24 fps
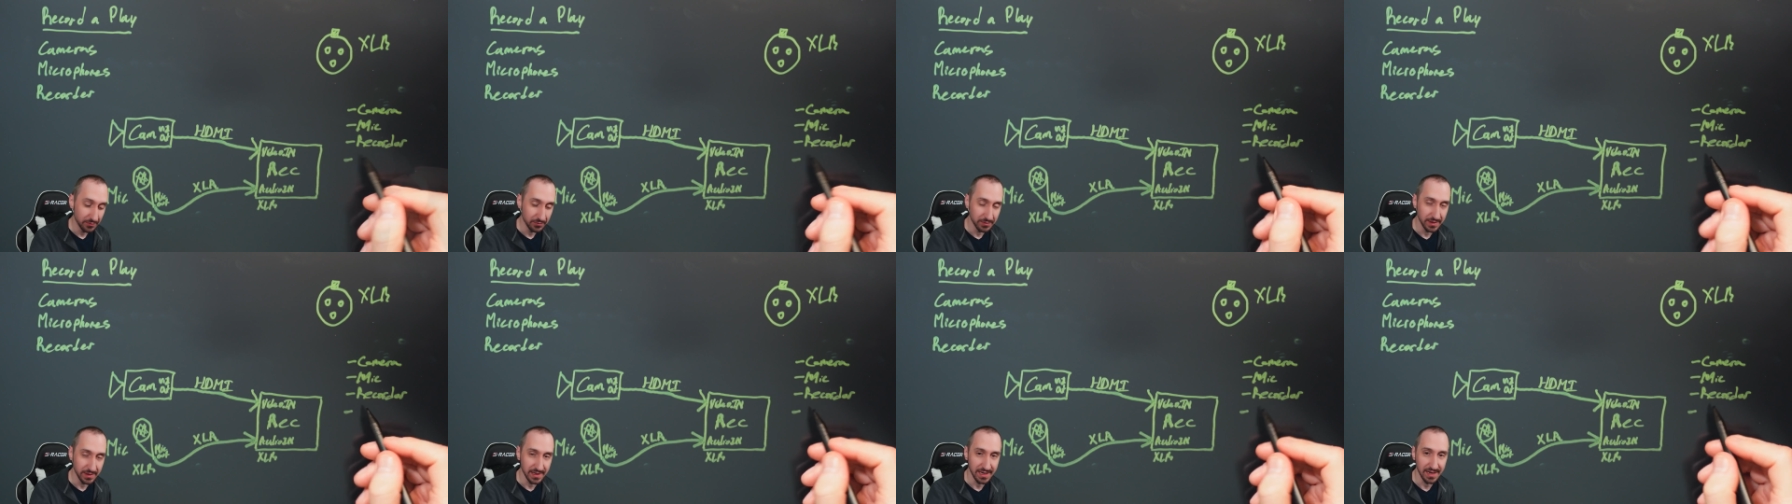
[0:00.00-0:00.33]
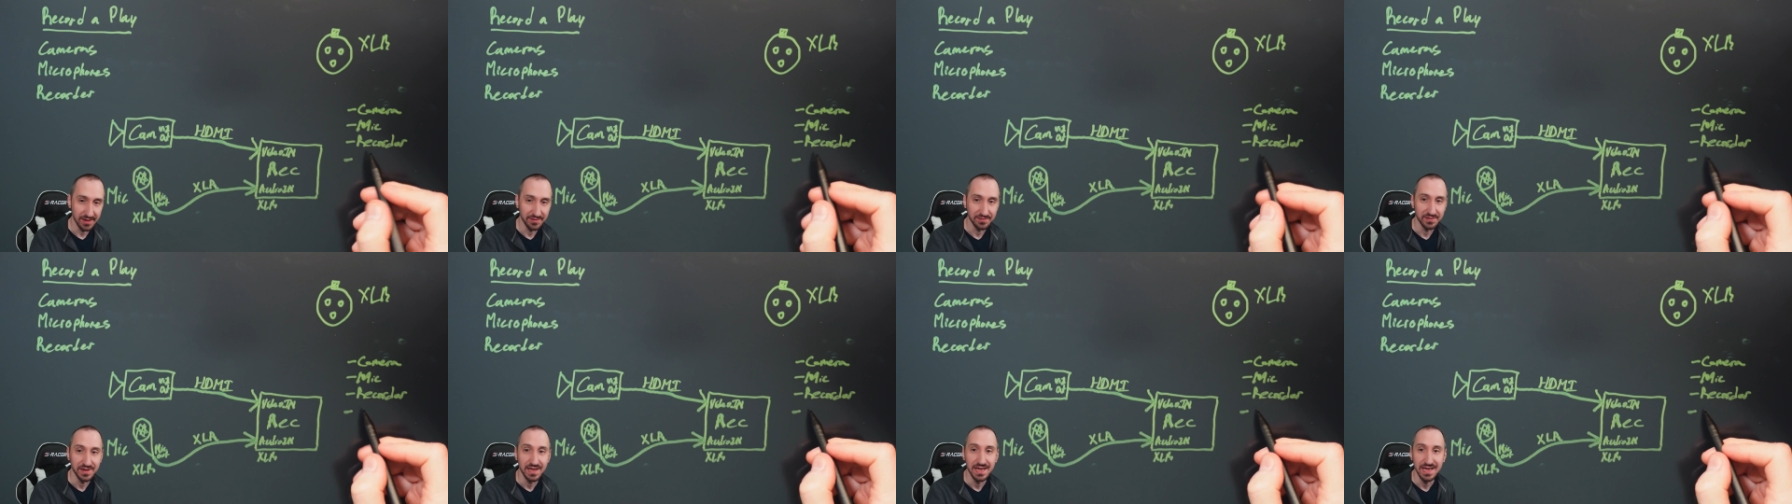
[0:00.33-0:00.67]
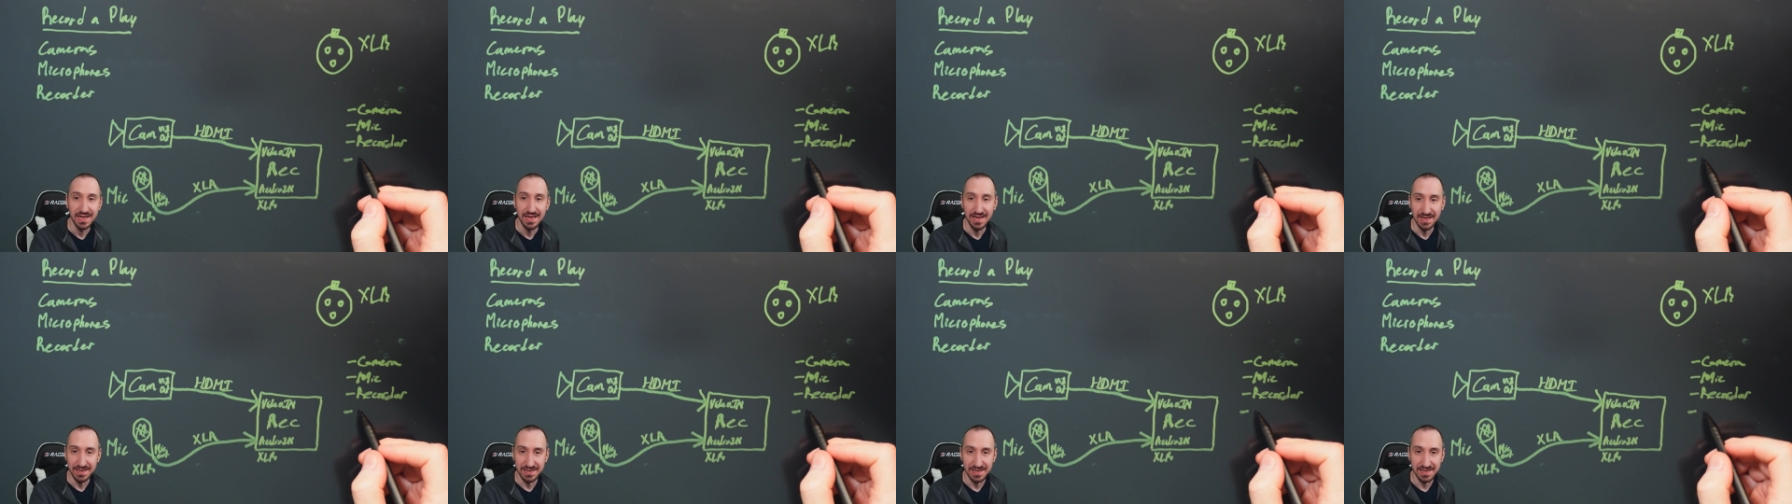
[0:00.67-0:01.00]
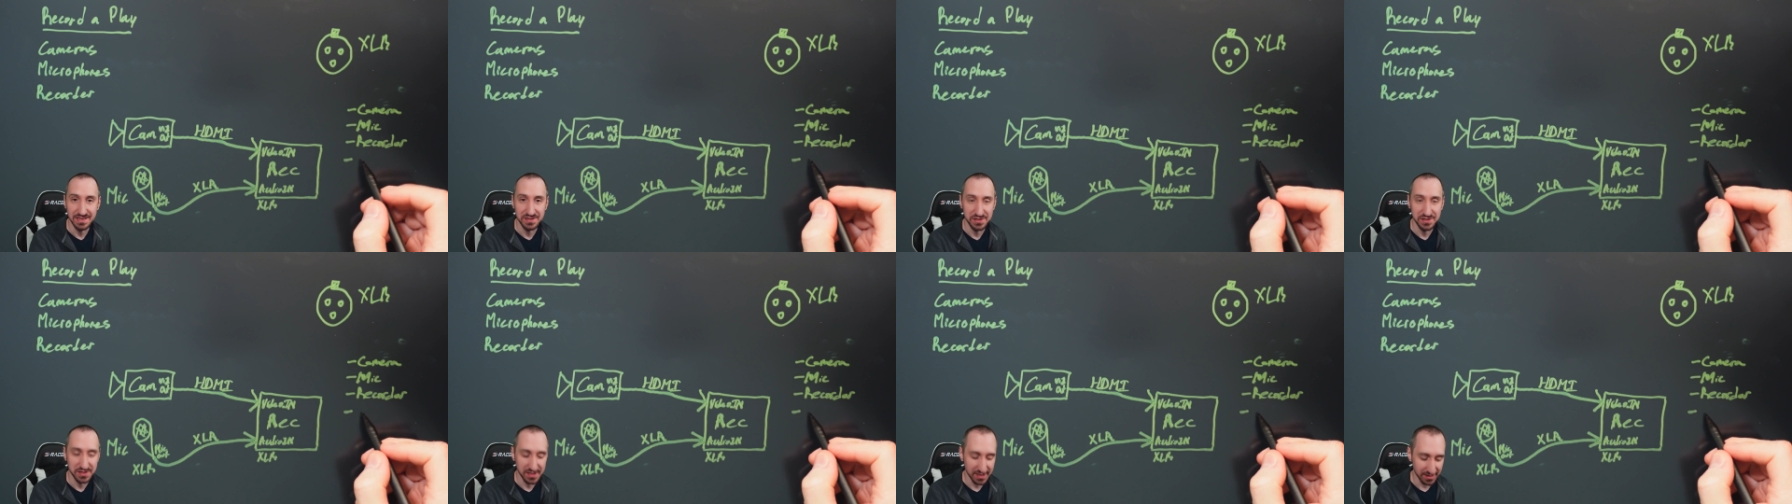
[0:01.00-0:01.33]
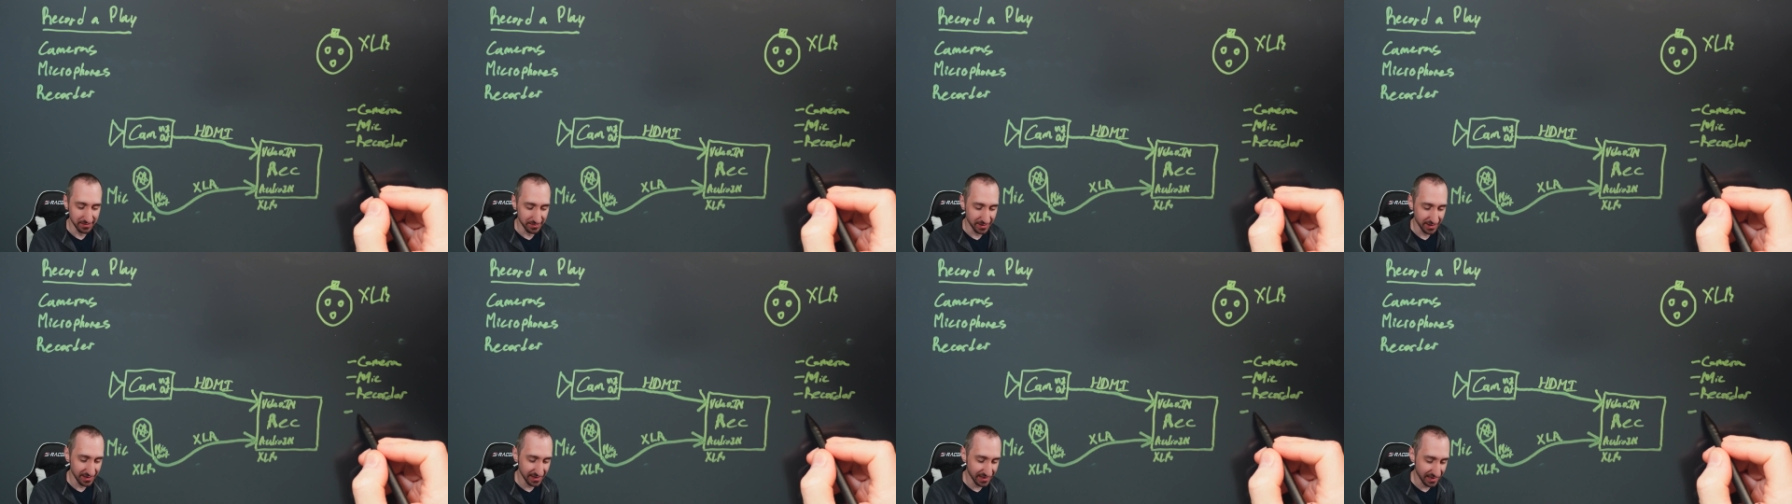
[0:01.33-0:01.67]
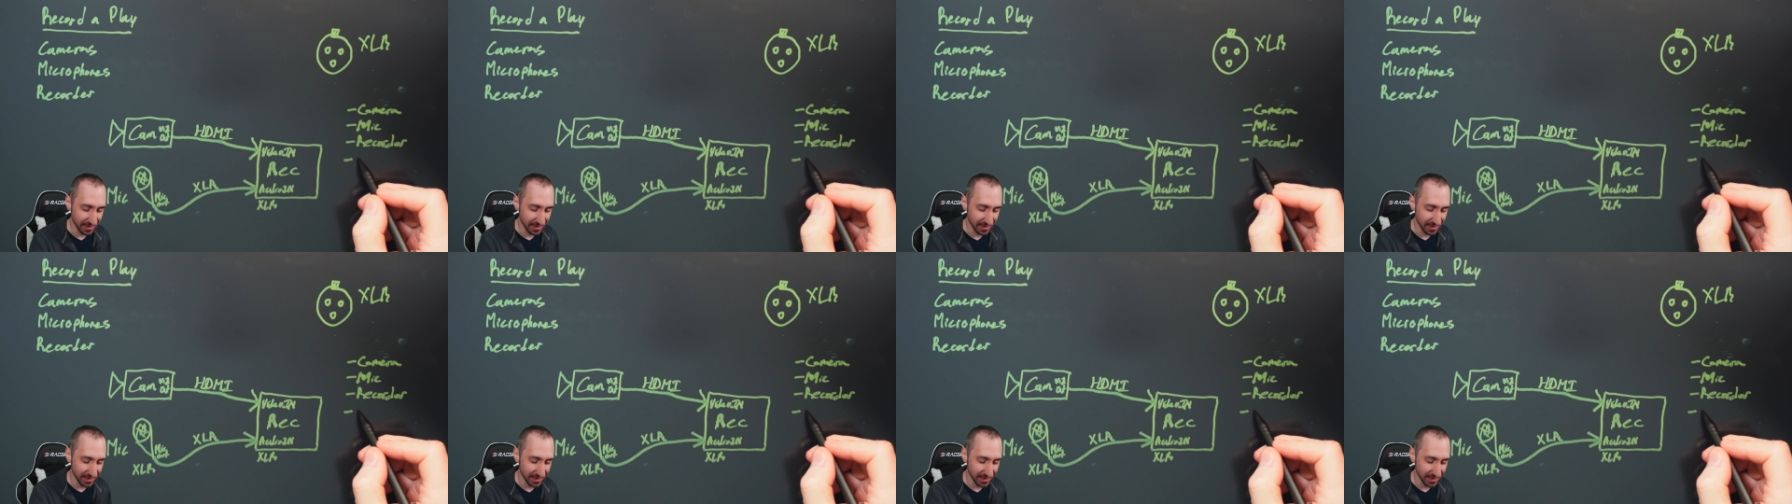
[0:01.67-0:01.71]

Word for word: We have an HDMI